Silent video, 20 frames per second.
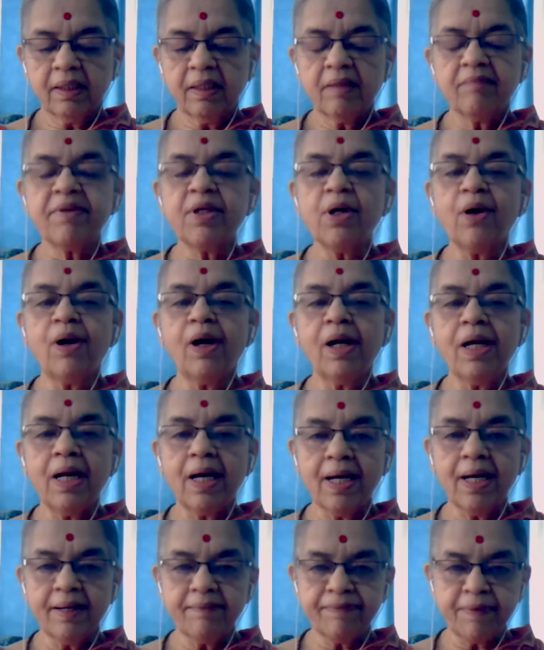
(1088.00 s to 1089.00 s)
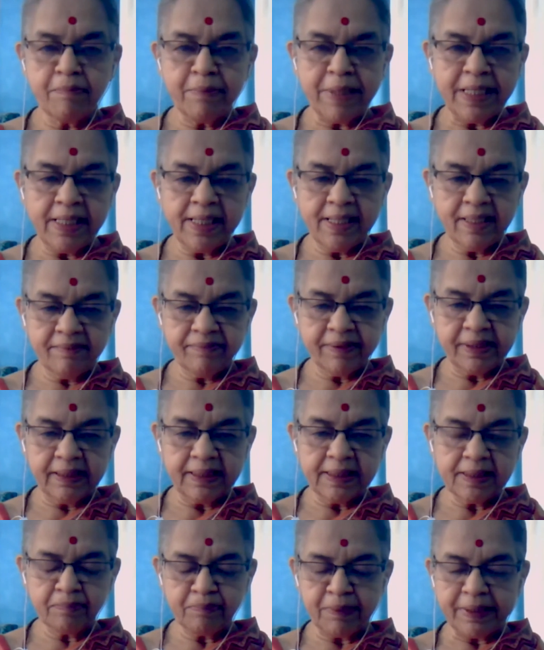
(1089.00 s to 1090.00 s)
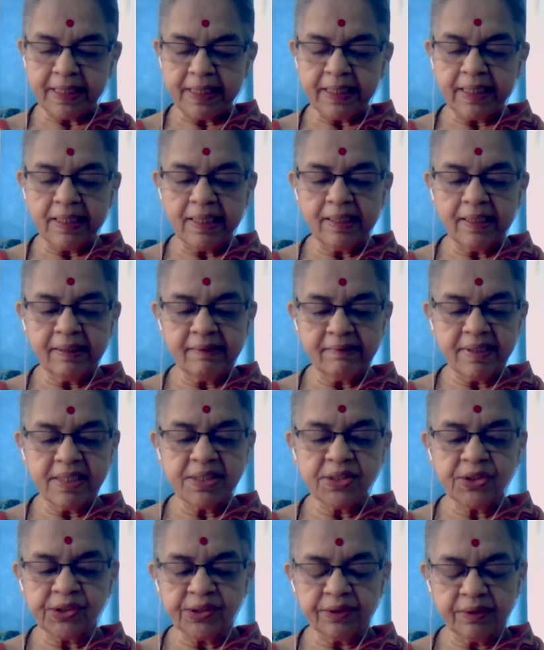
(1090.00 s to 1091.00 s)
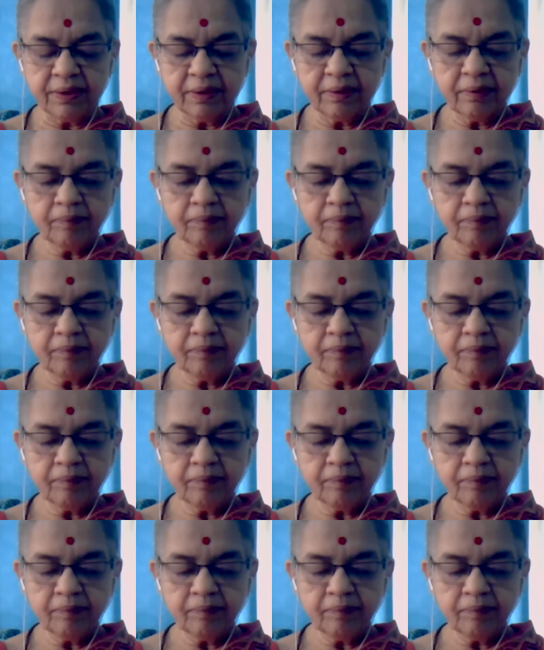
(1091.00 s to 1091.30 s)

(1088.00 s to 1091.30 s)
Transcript: We all are familiar with this particular tradition